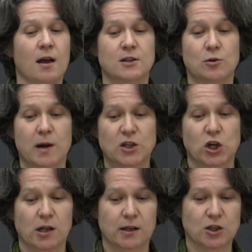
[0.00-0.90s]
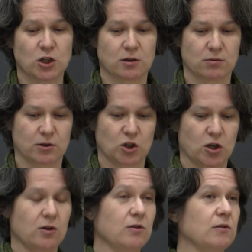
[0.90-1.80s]
So my challenge
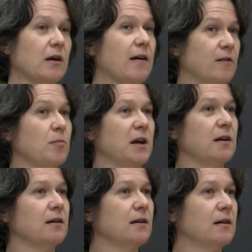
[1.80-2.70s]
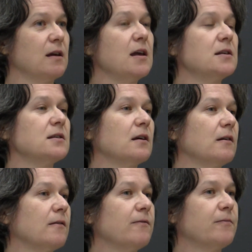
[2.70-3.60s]
to everybody is
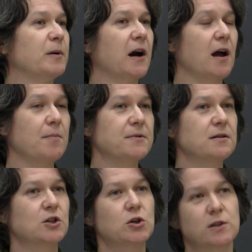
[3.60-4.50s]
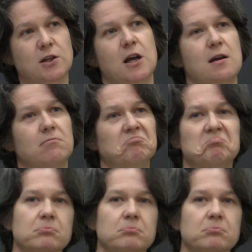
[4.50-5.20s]
perhaps choose a day,